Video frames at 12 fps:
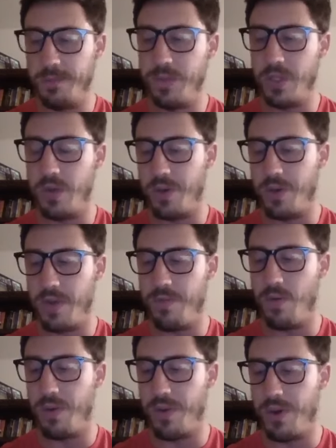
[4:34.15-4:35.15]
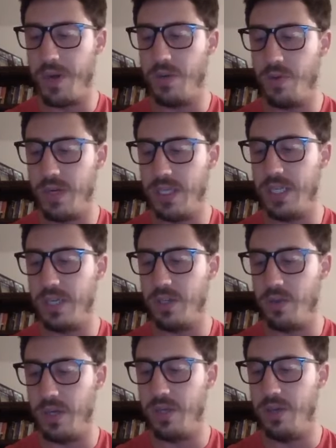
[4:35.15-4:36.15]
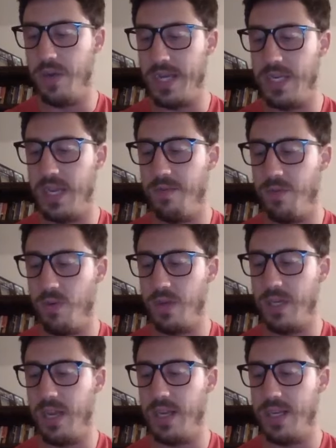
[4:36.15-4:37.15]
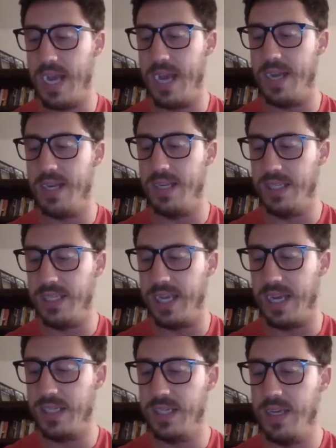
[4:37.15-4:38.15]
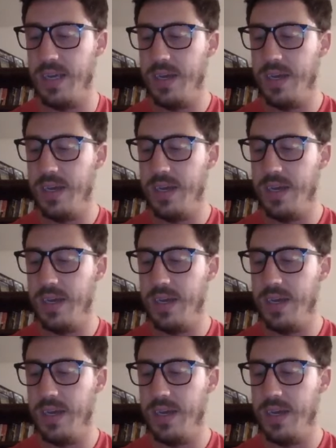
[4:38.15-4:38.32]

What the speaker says: So 34, 30, 26, 22, 18, 14, 10, 6.